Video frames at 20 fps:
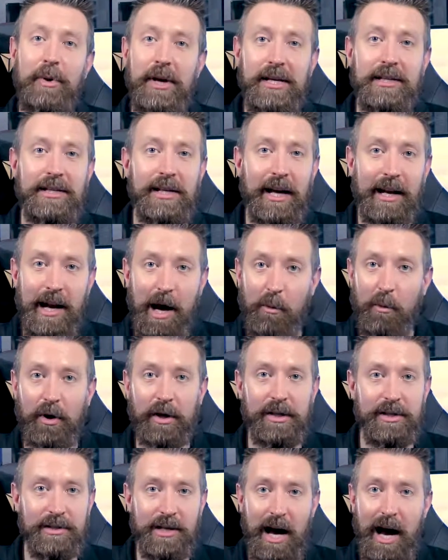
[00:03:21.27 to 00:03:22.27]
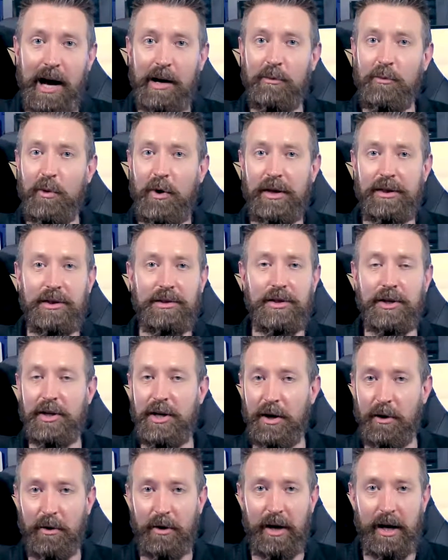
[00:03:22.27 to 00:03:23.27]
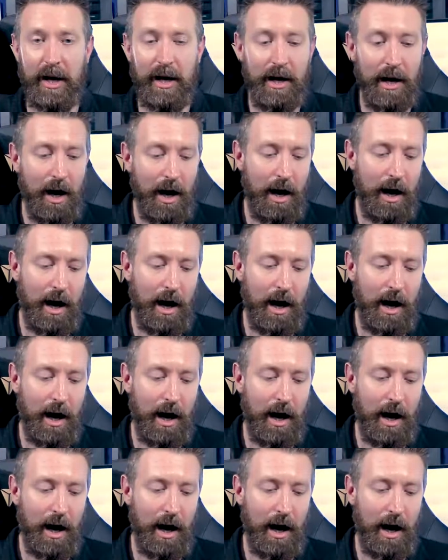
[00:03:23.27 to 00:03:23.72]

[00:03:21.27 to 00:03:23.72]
PC and network design with security.